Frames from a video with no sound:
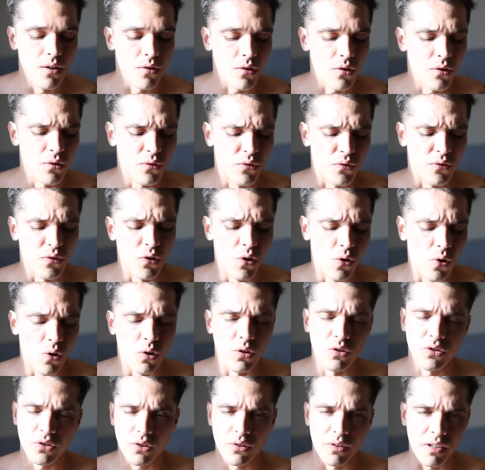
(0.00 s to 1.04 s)
The
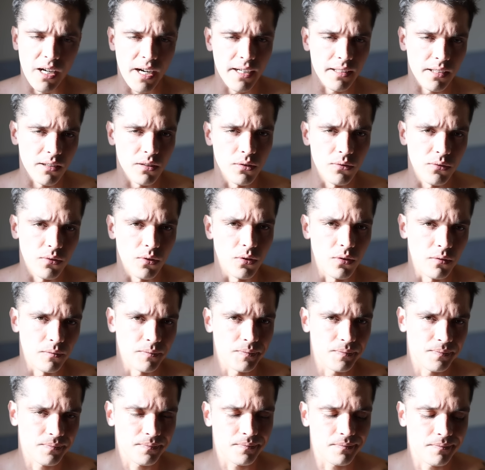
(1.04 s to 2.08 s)
Fool. So you're acting a fool.
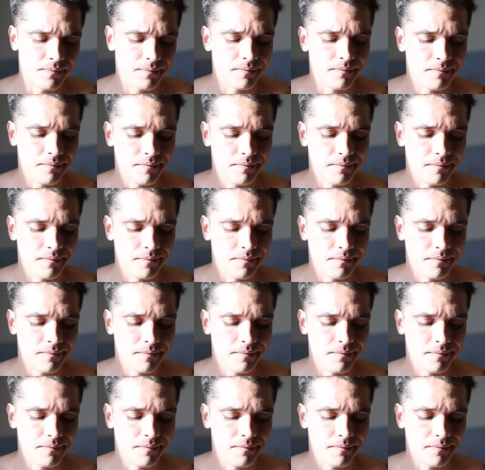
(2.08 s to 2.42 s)
Hmm?